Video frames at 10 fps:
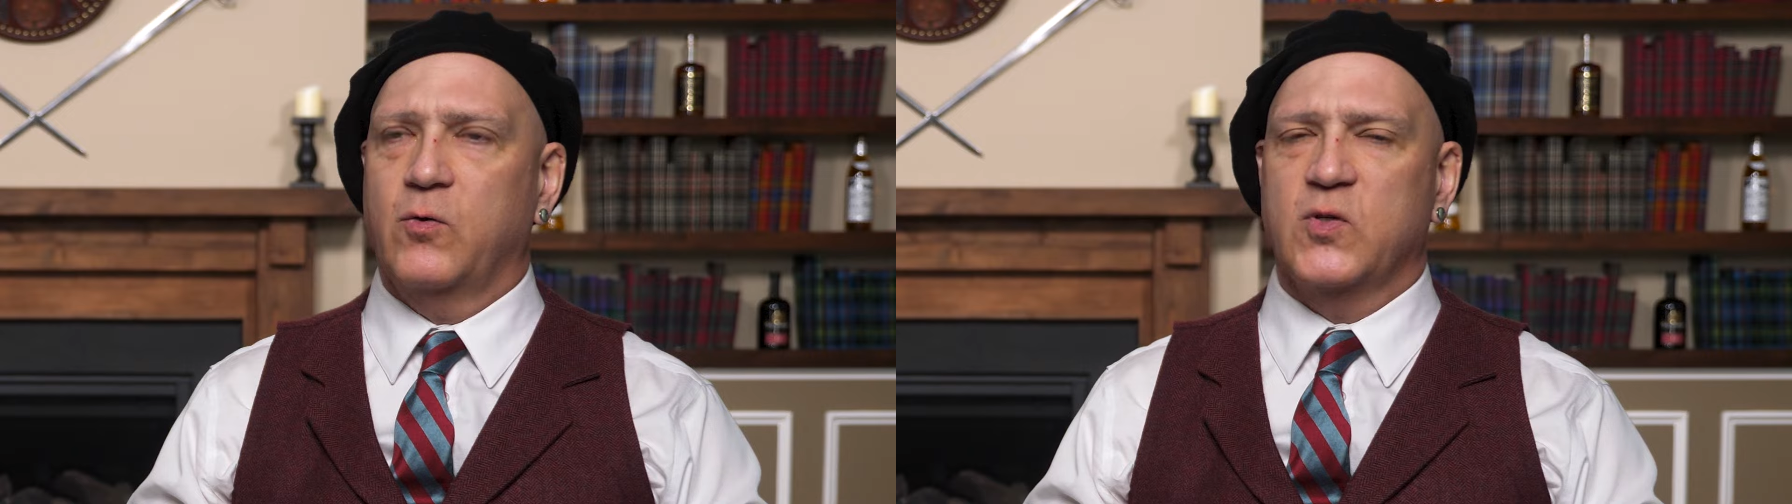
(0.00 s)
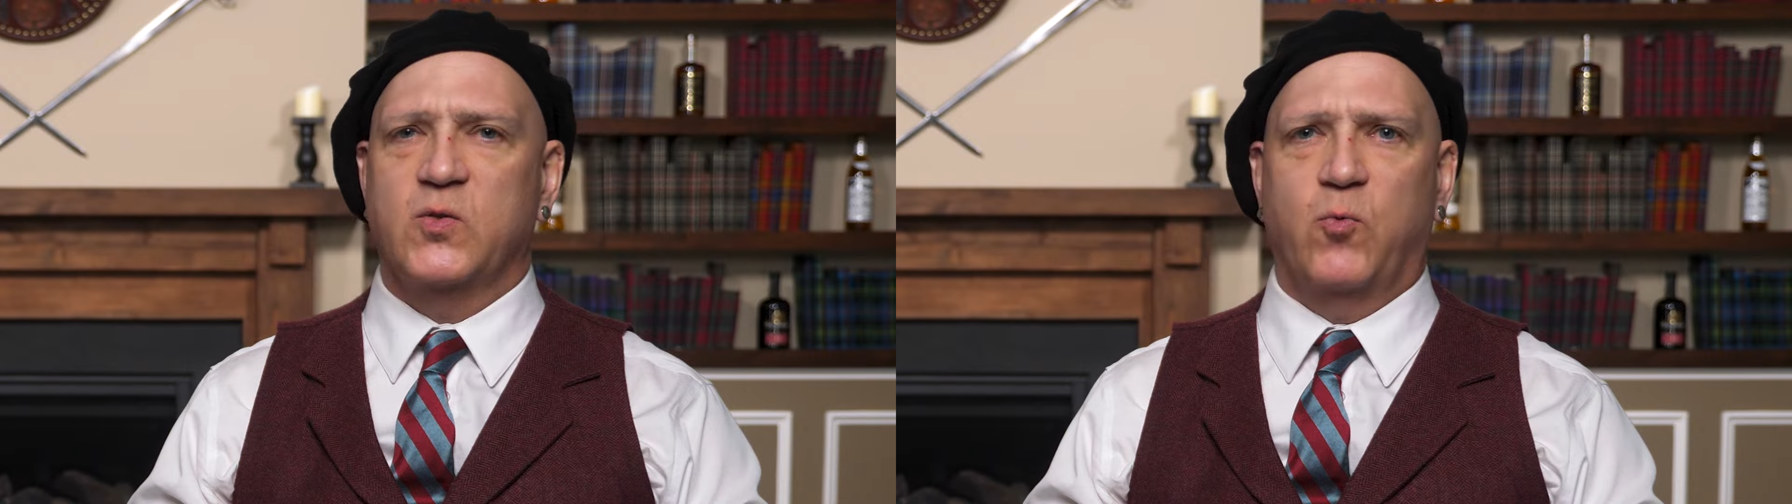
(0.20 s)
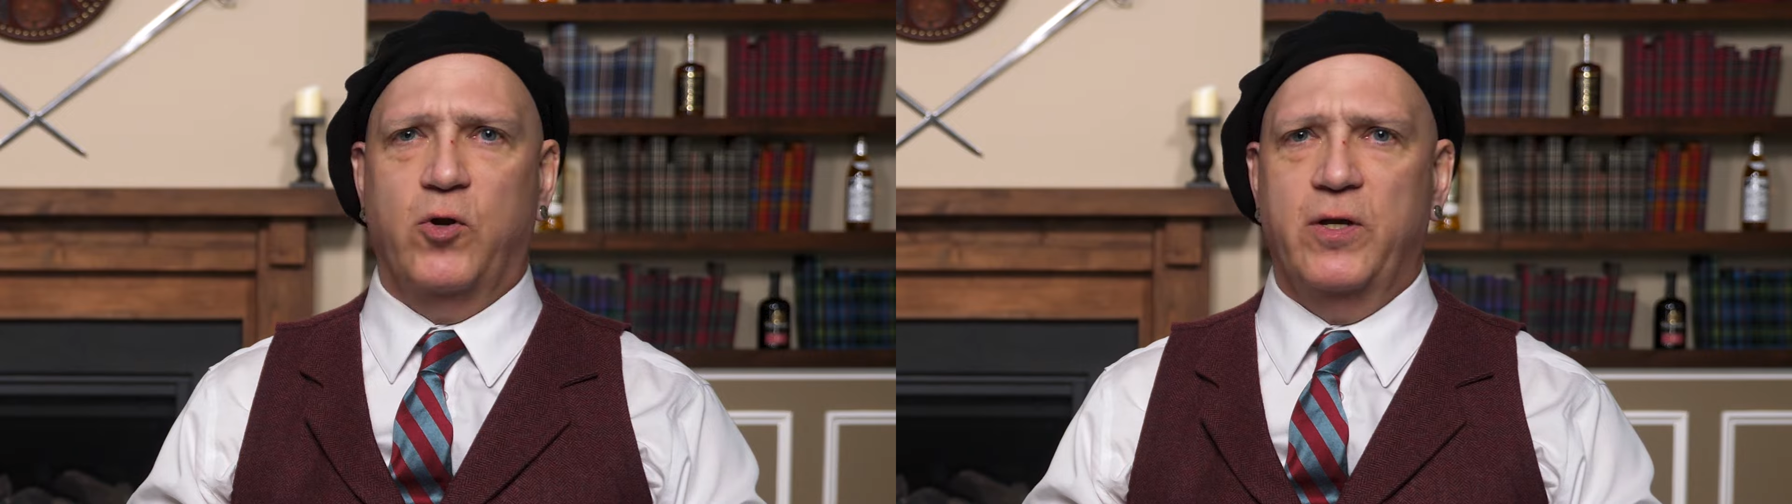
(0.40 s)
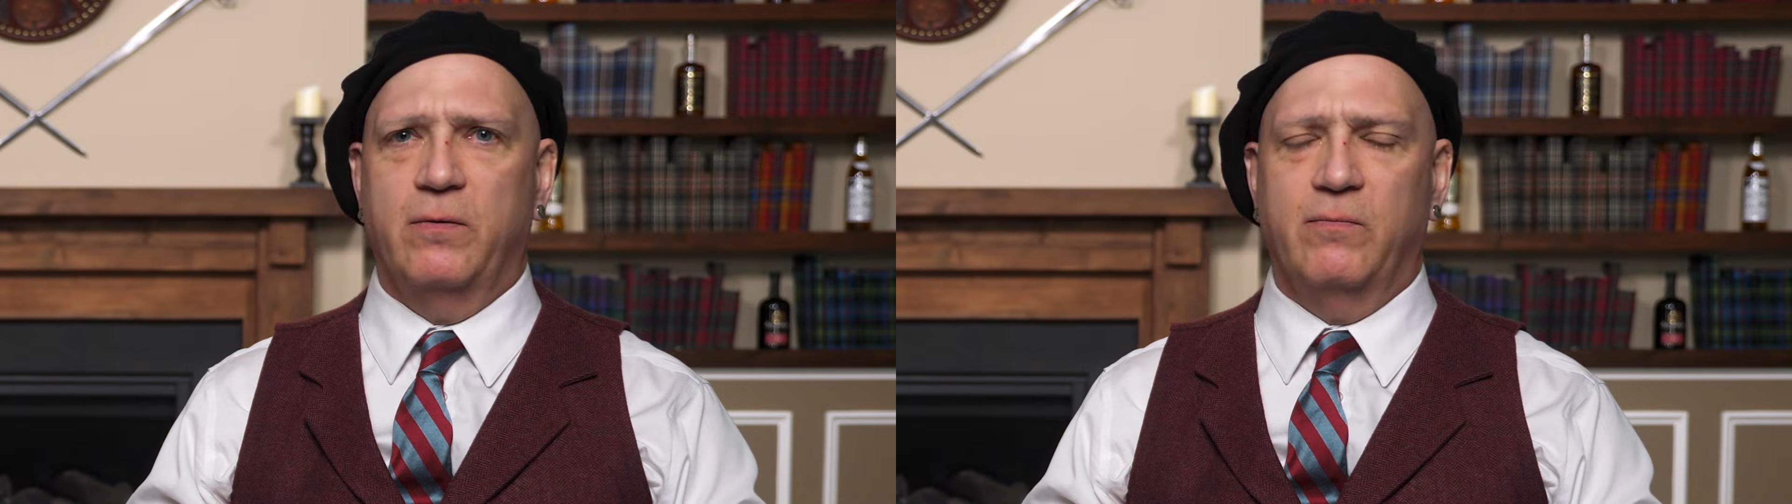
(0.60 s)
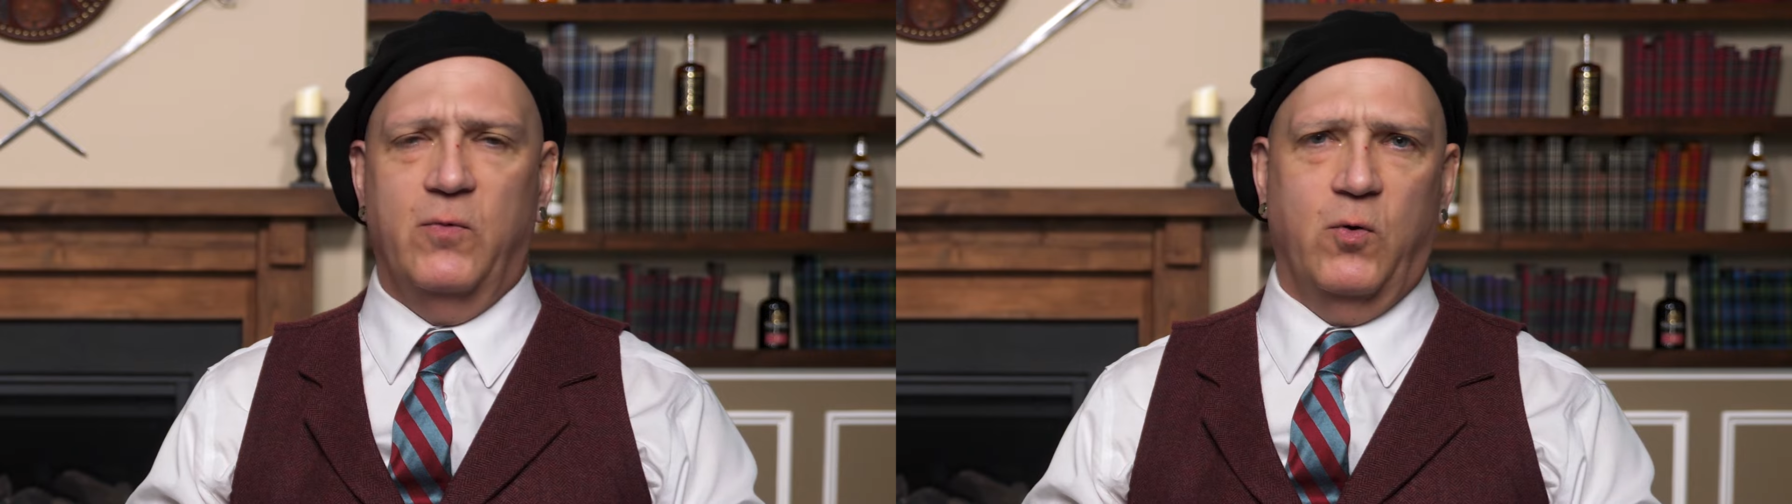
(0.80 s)
Christmas
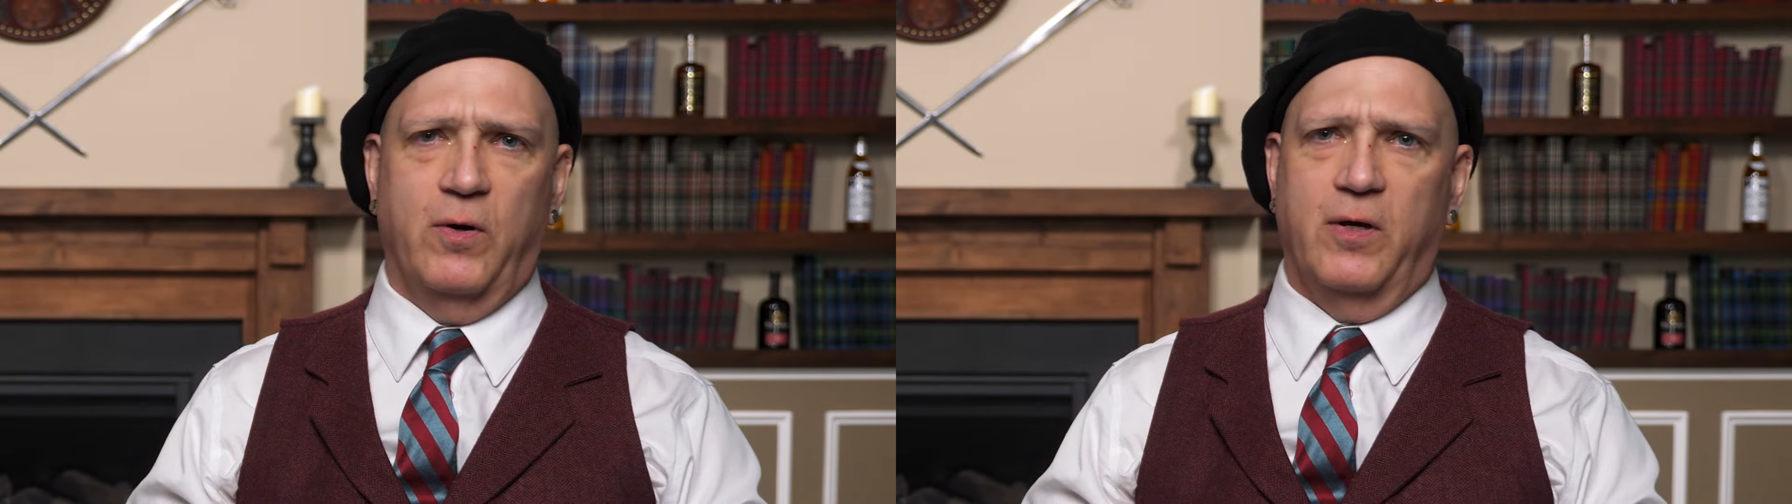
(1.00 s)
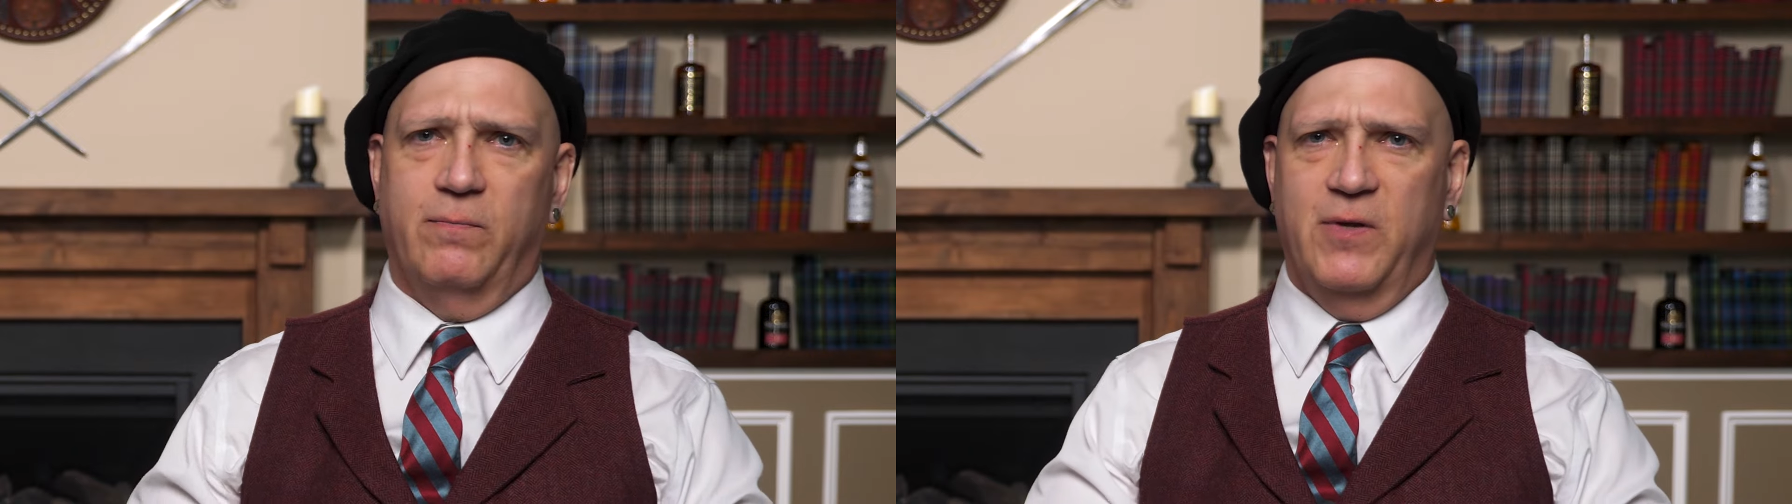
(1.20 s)
morning or